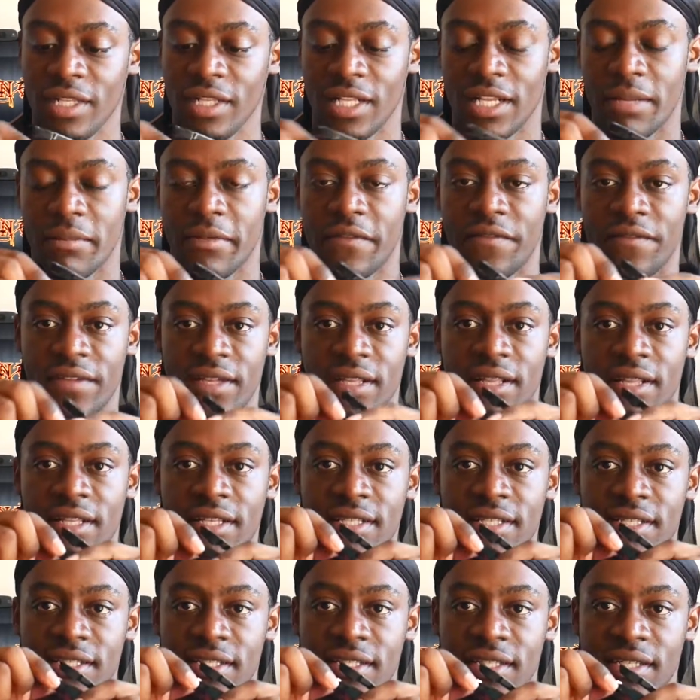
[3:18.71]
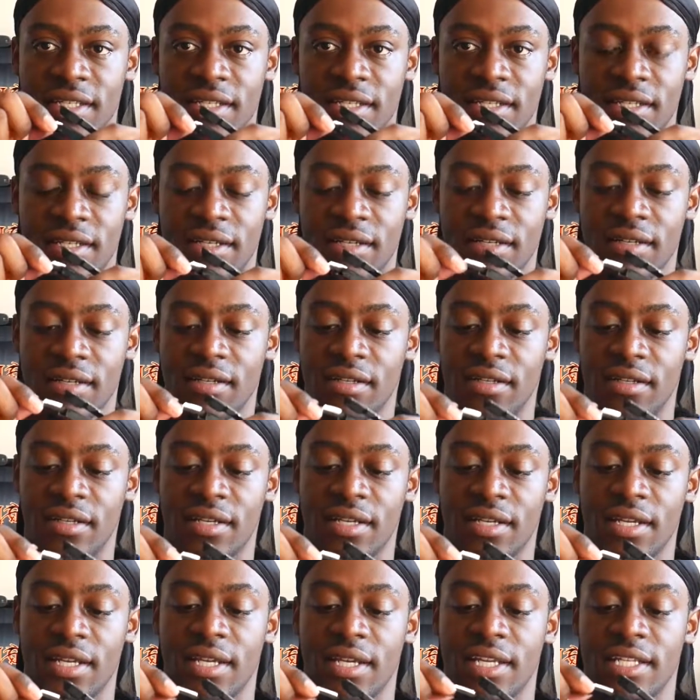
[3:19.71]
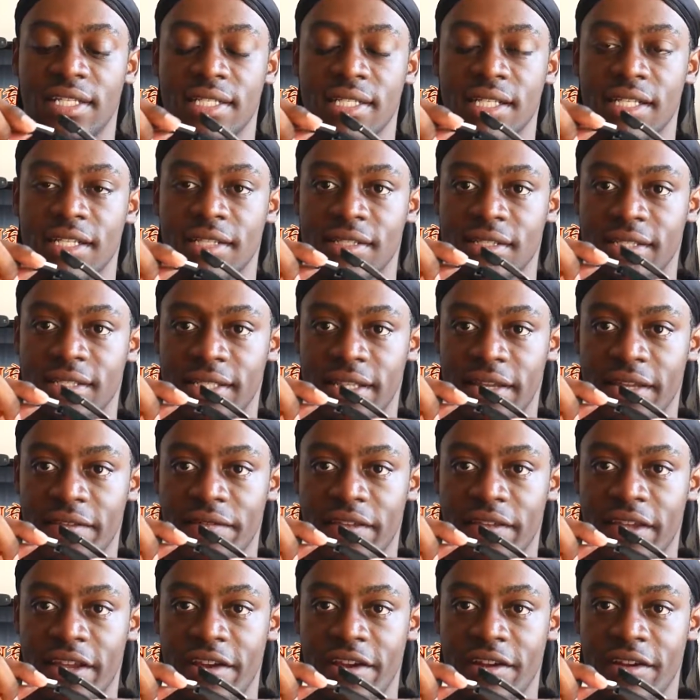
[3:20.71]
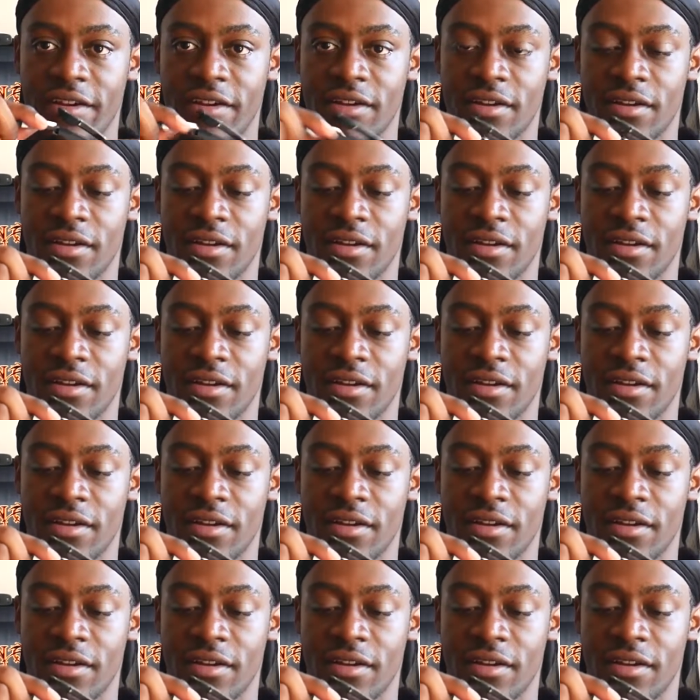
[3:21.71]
Let me feel this. A little stiff here.